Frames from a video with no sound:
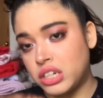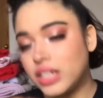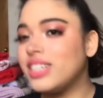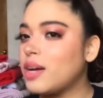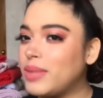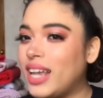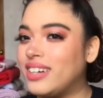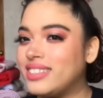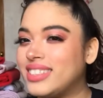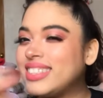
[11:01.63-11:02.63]
down below.
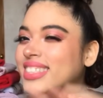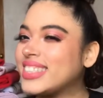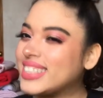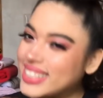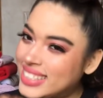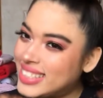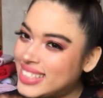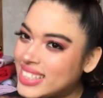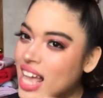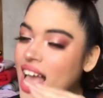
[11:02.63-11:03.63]

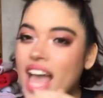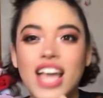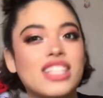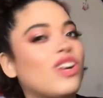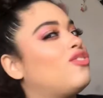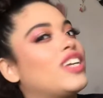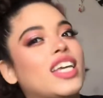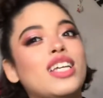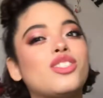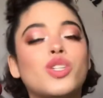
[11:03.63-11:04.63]
And don't
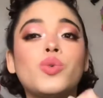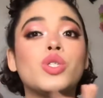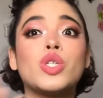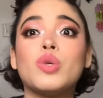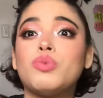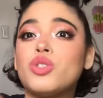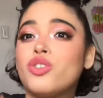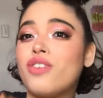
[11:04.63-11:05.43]
forget to subscribe